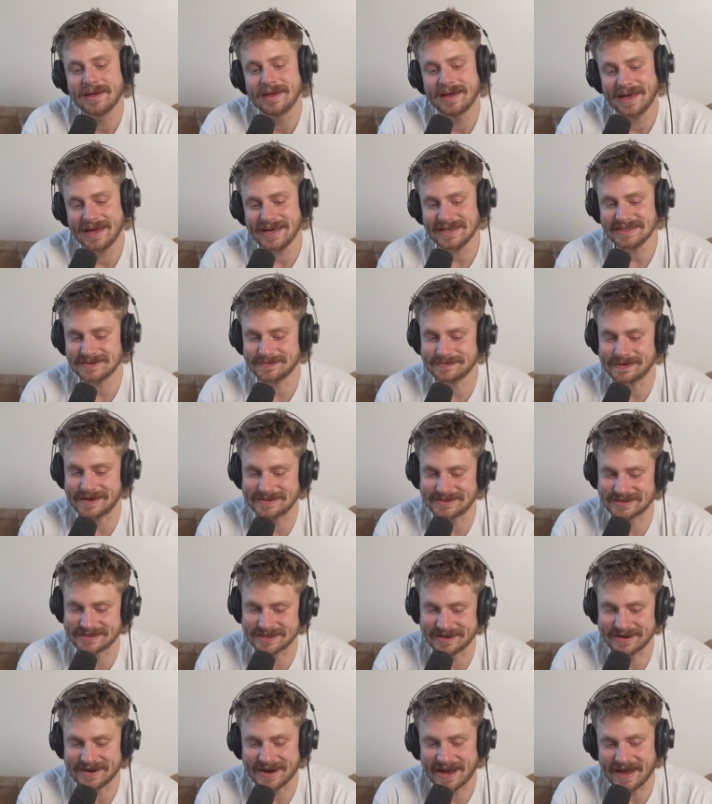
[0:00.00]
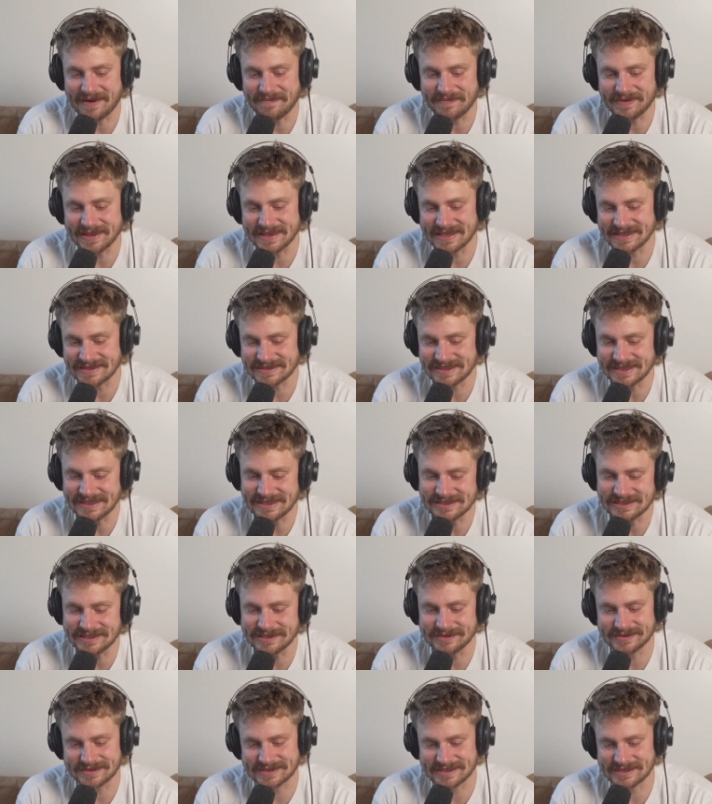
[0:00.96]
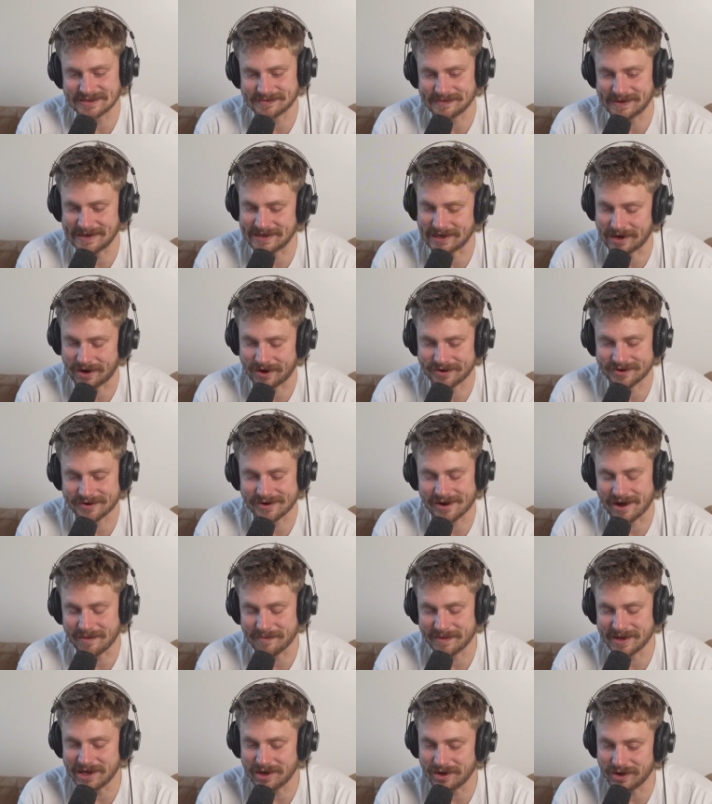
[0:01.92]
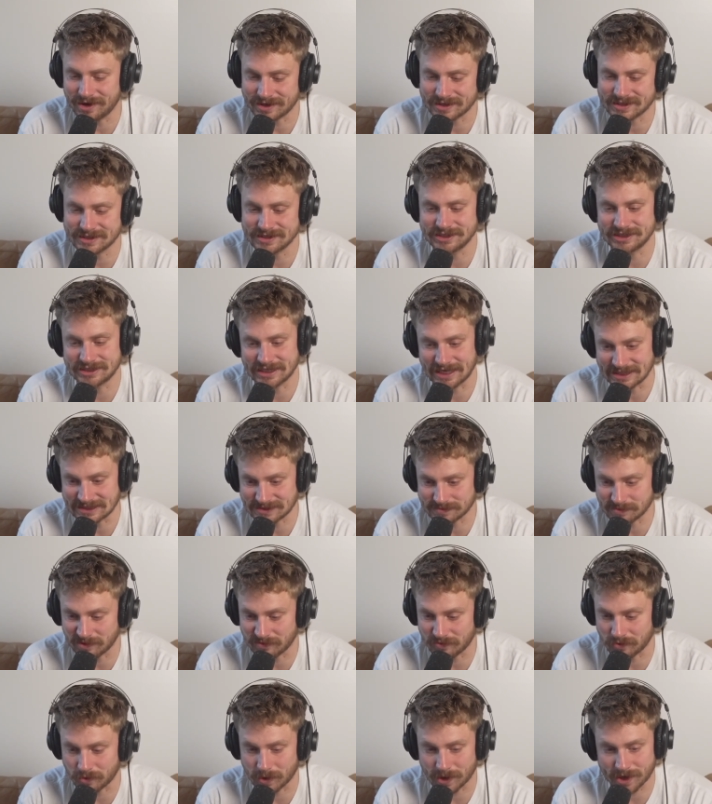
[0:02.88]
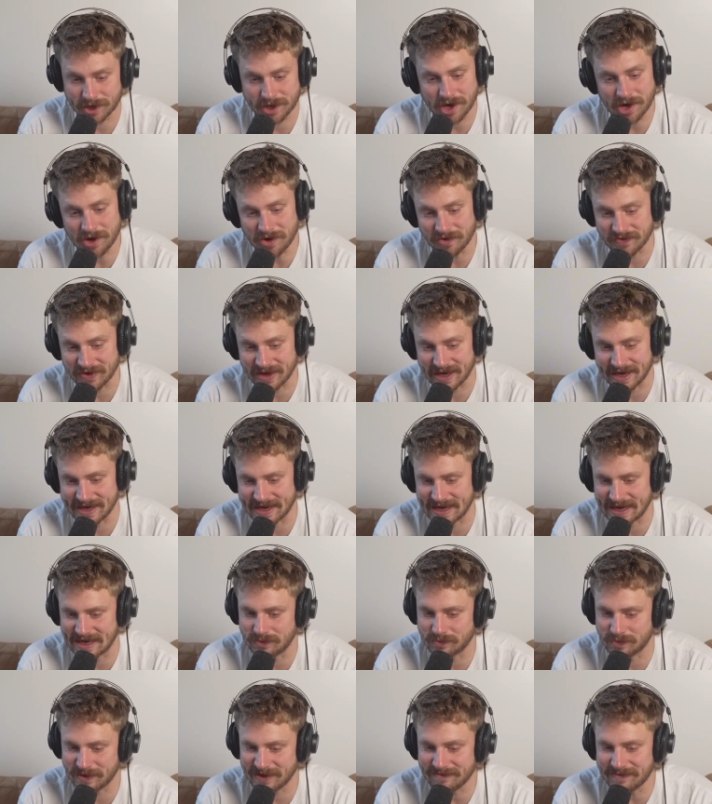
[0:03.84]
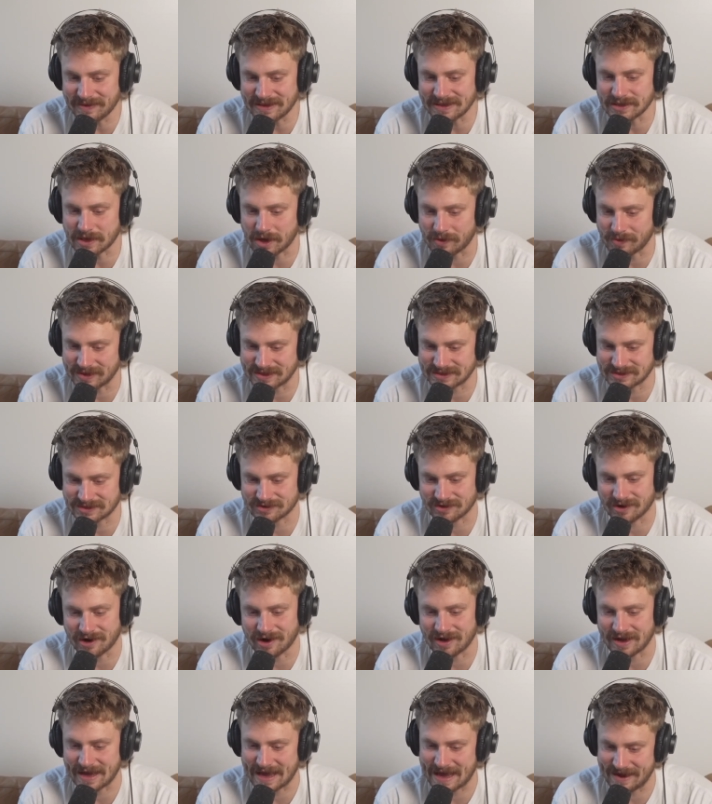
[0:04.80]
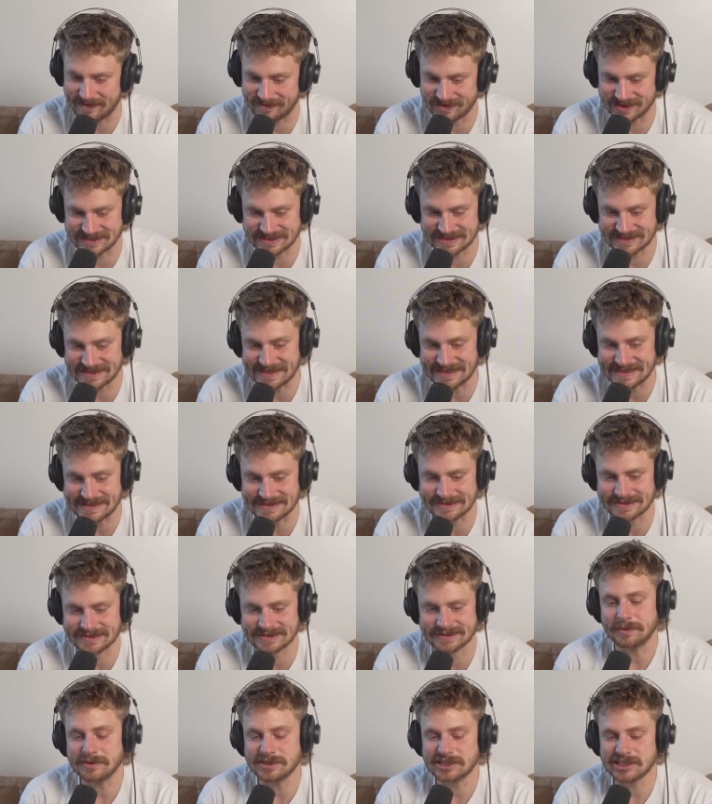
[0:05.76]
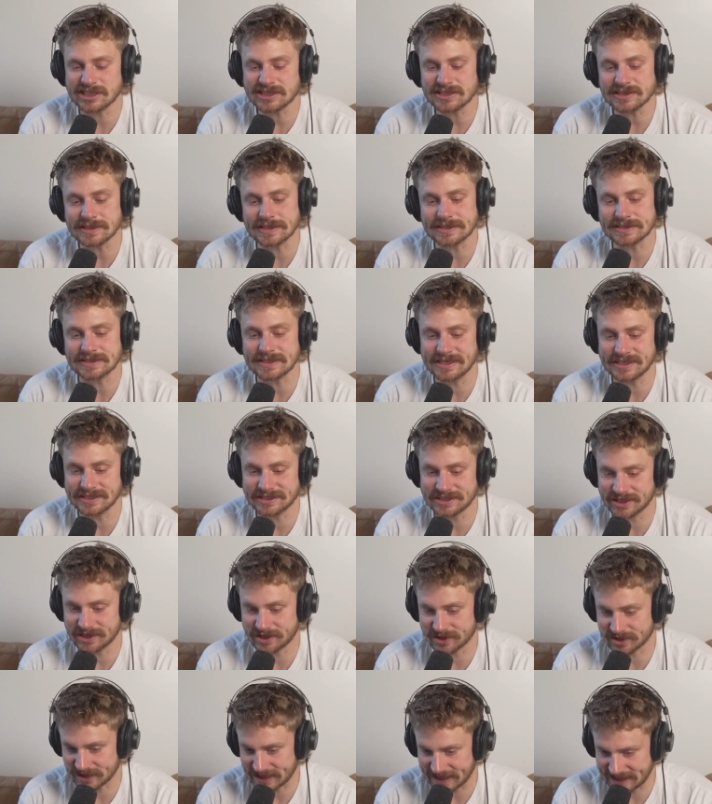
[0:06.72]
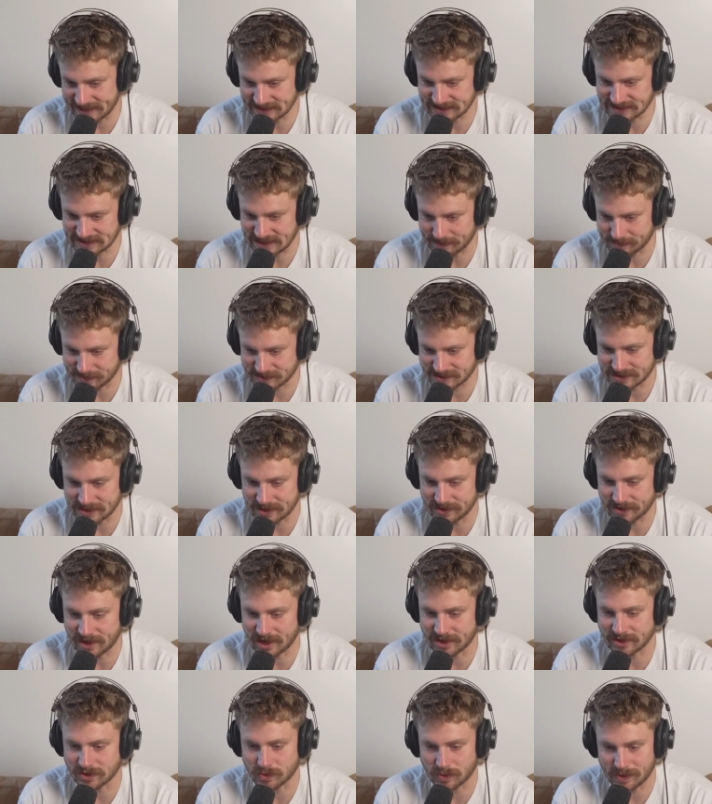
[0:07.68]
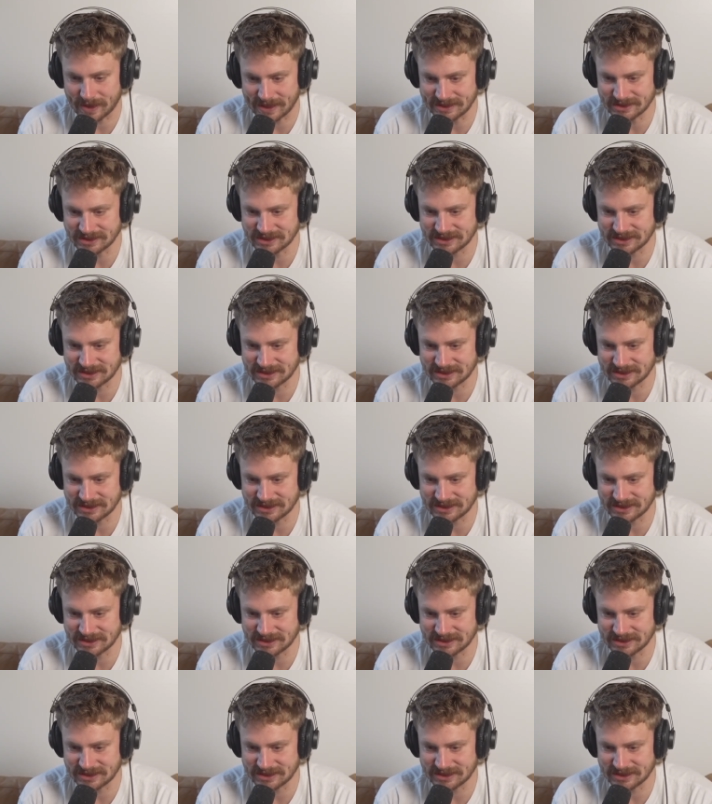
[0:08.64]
Hey Spencer, I've been listening to you since my daughter got me hooked just before COVID, and we've been going strong ever since. I was just listening to your latest episode on Gwen